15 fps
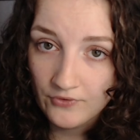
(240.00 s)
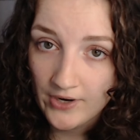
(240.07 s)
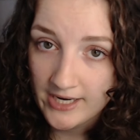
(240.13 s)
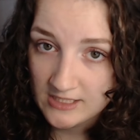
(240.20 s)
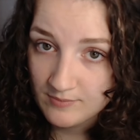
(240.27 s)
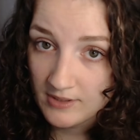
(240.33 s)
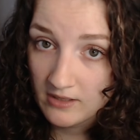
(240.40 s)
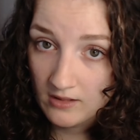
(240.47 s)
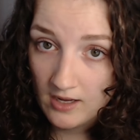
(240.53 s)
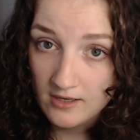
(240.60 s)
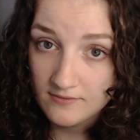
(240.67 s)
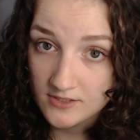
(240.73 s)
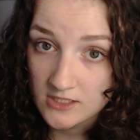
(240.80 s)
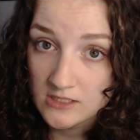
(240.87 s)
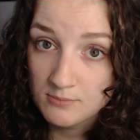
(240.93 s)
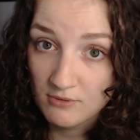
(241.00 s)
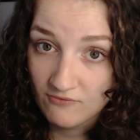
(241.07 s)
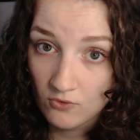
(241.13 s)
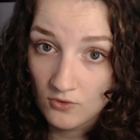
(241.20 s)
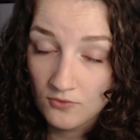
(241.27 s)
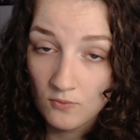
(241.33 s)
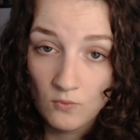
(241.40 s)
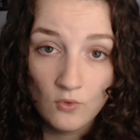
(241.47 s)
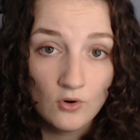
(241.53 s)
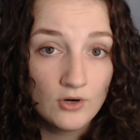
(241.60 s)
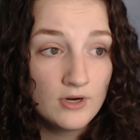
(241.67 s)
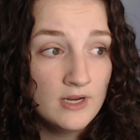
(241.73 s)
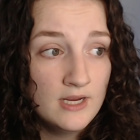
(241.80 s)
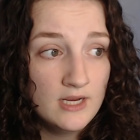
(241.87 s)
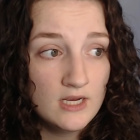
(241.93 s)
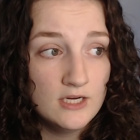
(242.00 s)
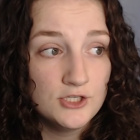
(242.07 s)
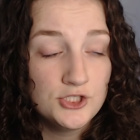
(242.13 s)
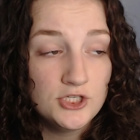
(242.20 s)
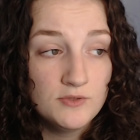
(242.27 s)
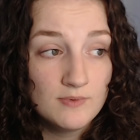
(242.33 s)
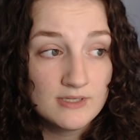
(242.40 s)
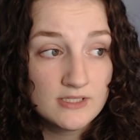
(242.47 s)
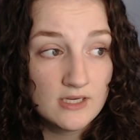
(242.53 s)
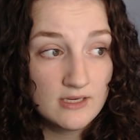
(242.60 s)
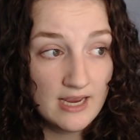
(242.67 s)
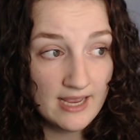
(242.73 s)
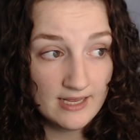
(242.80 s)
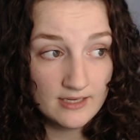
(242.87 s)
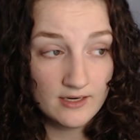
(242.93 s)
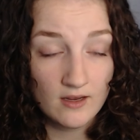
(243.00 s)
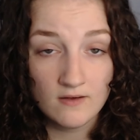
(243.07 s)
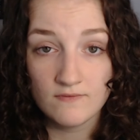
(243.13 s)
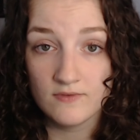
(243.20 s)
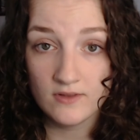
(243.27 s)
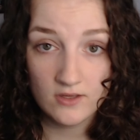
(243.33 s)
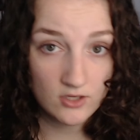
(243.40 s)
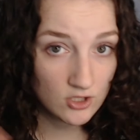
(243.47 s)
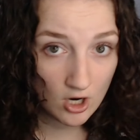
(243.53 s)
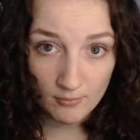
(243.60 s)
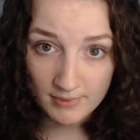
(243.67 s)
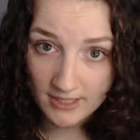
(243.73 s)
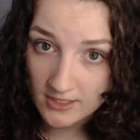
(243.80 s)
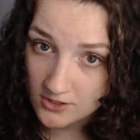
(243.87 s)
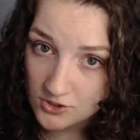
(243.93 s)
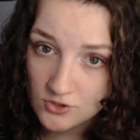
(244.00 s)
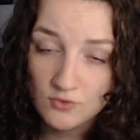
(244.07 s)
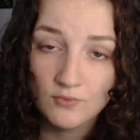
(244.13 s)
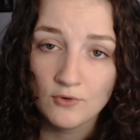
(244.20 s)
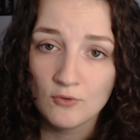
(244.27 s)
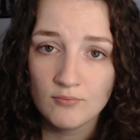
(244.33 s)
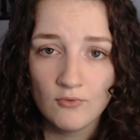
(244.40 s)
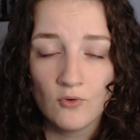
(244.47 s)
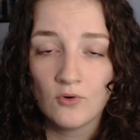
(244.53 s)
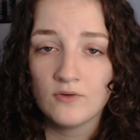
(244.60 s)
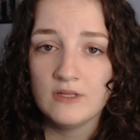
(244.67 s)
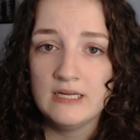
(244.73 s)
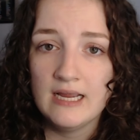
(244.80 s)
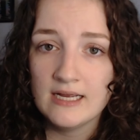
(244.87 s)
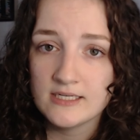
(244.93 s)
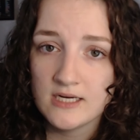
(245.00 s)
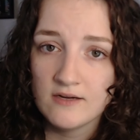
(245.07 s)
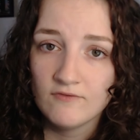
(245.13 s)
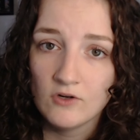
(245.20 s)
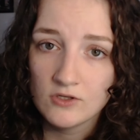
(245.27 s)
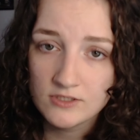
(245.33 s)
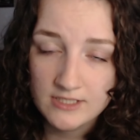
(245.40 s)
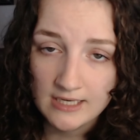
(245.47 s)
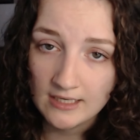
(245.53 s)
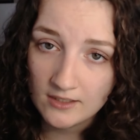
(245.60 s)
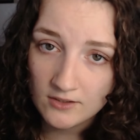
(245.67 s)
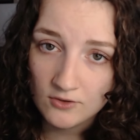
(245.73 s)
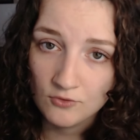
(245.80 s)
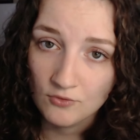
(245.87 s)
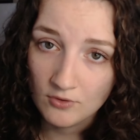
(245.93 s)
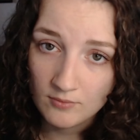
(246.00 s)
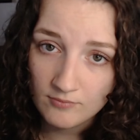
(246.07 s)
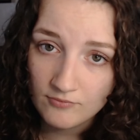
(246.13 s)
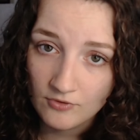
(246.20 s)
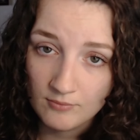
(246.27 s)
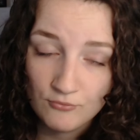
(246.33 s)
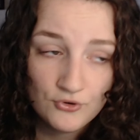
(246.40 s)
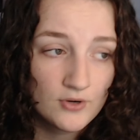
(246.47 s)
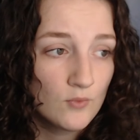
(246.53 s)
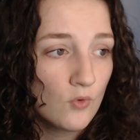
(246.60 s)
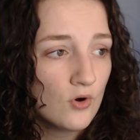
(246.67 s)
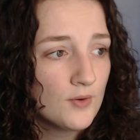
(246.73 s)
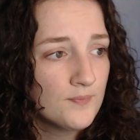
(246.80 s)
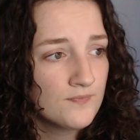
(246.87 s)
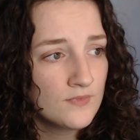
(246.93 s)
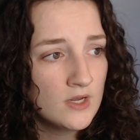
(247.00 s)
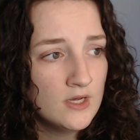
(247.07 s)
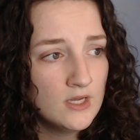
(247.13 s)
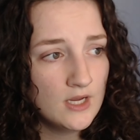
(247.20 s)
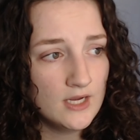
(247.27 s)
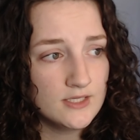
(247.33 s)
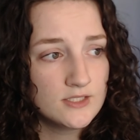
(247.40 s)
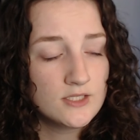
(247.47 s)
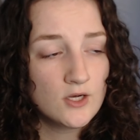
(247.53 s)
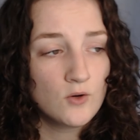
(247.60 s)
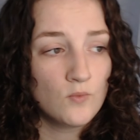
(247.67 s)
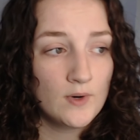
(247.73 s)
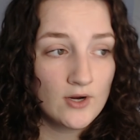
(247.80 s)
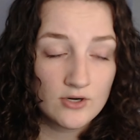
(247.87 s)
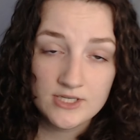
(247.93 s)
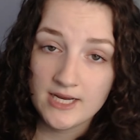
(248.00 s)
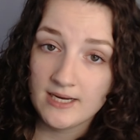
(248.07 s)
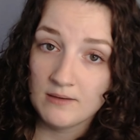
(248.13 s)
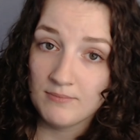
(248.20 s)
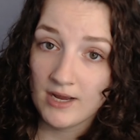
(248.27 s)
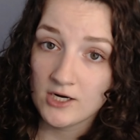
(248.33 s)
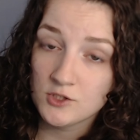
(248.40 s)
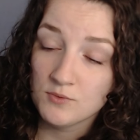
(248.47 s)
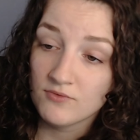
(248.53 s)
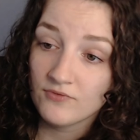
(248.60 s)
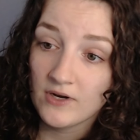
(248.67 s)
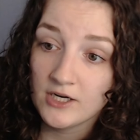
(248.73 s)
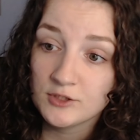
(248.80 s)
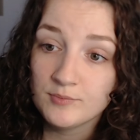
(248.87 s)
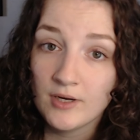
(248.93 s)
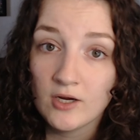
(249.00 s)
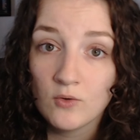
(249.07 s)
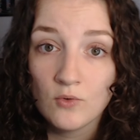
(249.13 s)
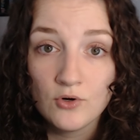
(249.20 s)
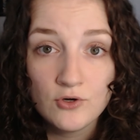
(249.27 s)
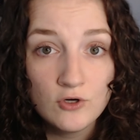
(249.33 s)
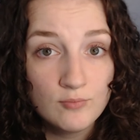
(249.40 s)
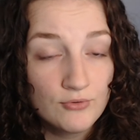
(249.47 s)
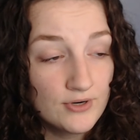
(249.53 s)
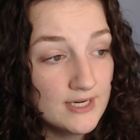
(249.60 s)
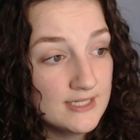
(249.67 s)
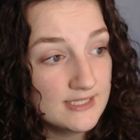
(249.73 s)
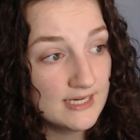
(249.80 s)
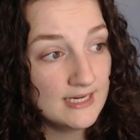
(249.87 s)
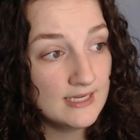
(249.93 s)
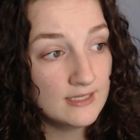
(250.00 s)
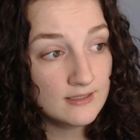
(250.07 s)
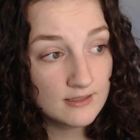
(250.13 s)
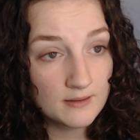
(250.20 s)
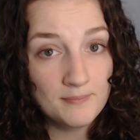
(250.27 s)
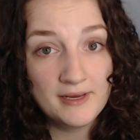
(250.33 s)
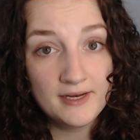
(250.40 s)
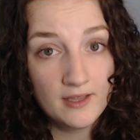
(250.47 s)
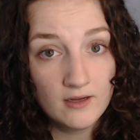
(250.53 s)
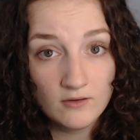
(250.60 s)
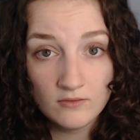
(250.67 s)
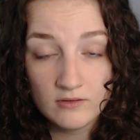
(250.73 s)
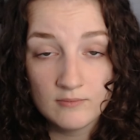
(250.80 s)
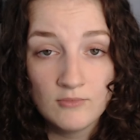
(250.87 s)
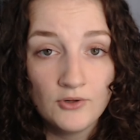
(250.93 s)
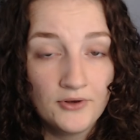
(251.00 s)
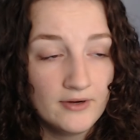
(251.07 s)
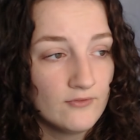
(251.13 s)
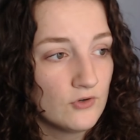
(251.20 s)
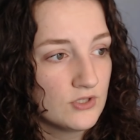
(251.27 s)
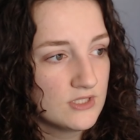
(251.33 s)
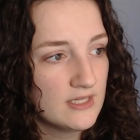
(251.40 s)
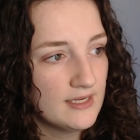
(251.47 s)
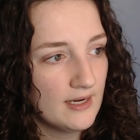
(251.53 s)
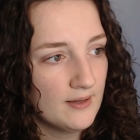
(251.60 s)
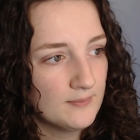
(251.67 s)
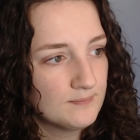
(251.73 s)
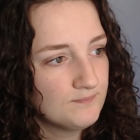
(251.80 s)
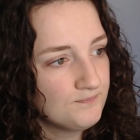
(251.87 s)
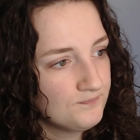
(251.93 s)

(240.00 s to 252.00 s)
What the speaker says: has been alive since before the war, and she was head of the communist group, or the anti-Vault-Tec group from pre-war. And so we are taken back to a flashback where Cooper is in the meeting that Moldaver is leading.